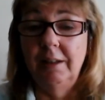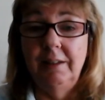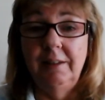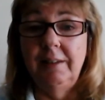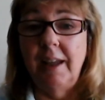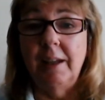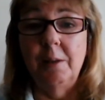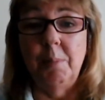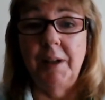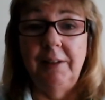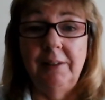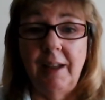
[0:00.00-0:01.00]
second
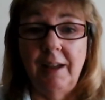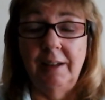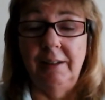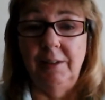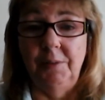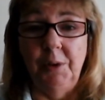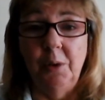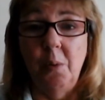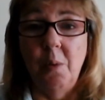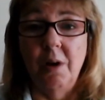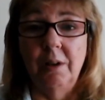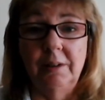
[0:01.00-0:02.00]
by second. If you go
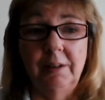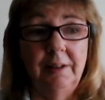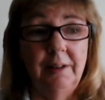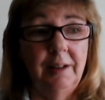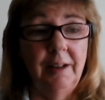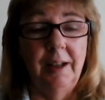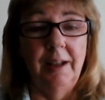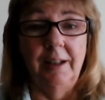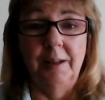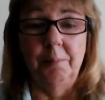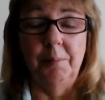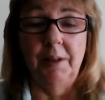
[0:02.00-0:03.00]
on
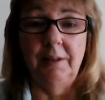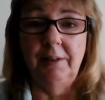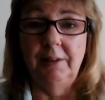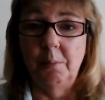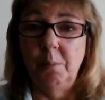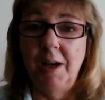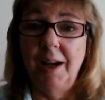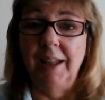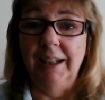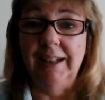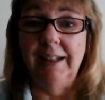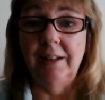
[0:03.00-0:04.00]
somewhere
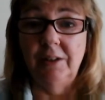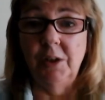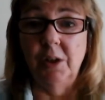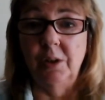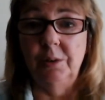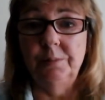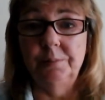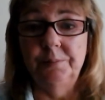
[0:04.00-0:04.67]
like Kitco,